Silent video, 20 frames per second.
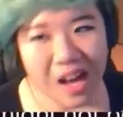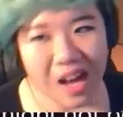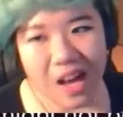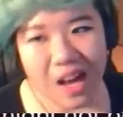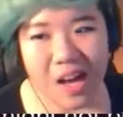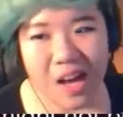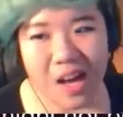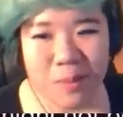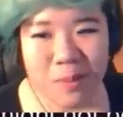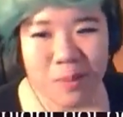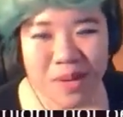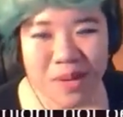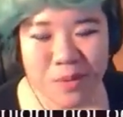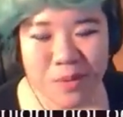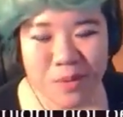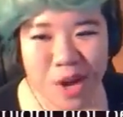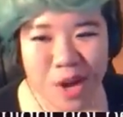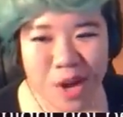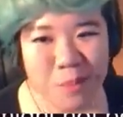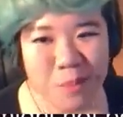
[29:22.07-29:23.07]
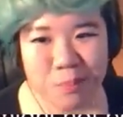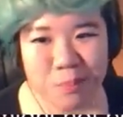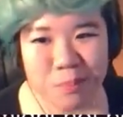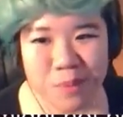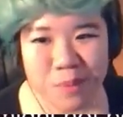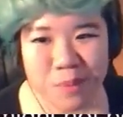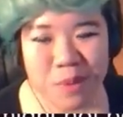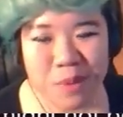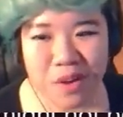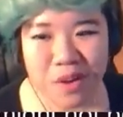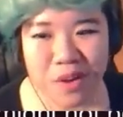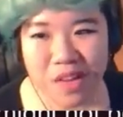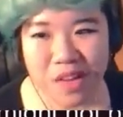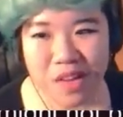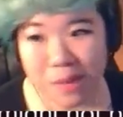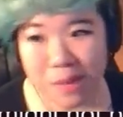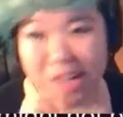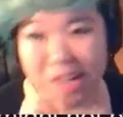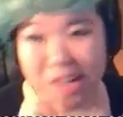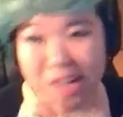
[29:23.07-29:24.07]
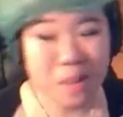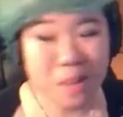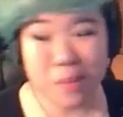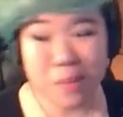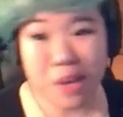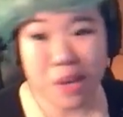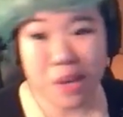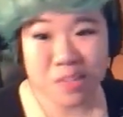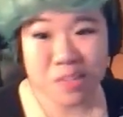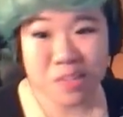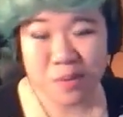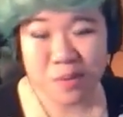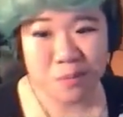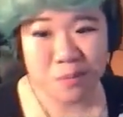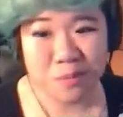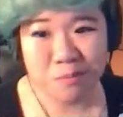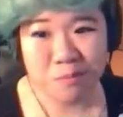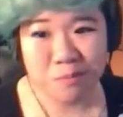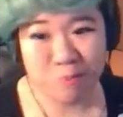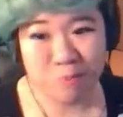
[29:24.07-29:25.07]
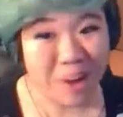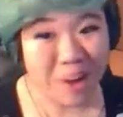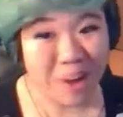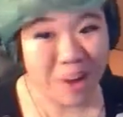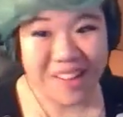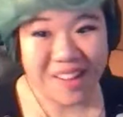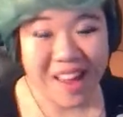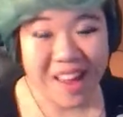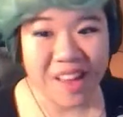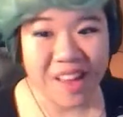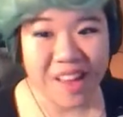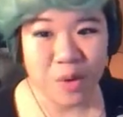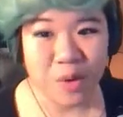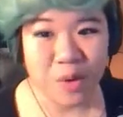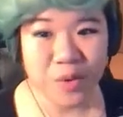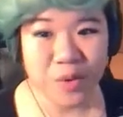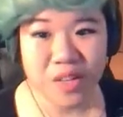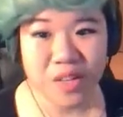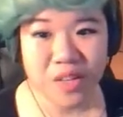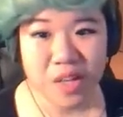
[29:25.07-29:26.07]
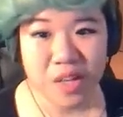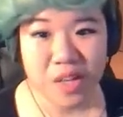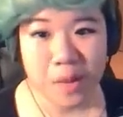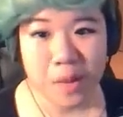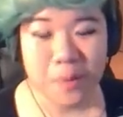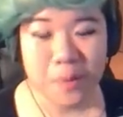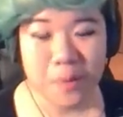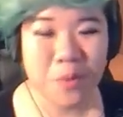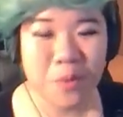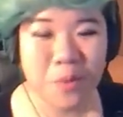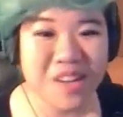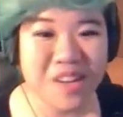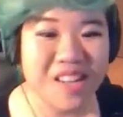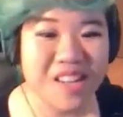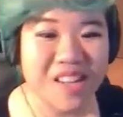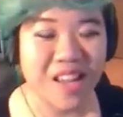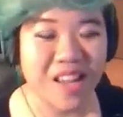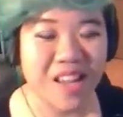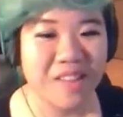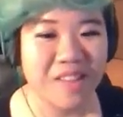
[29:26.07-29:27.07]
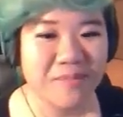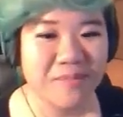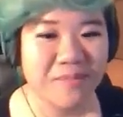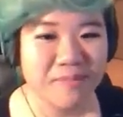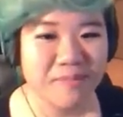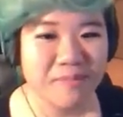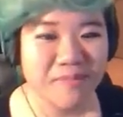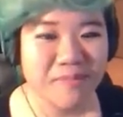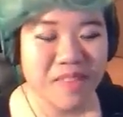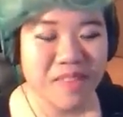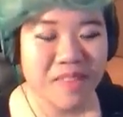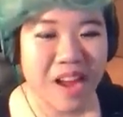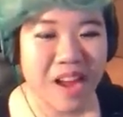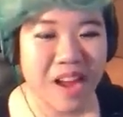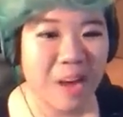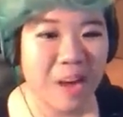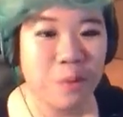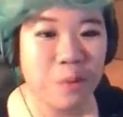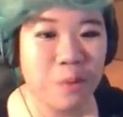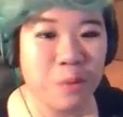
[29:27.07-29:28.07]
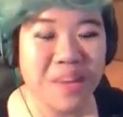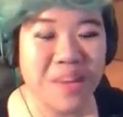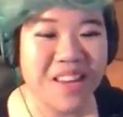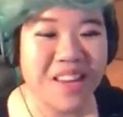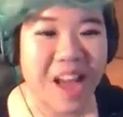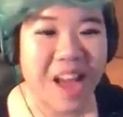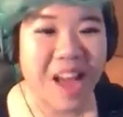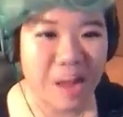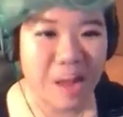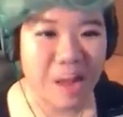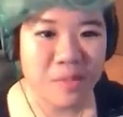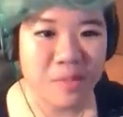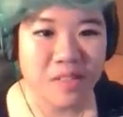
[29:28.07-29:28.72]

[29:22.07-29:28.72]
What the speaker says: It might not be possible right now, but one day, I will make it happen.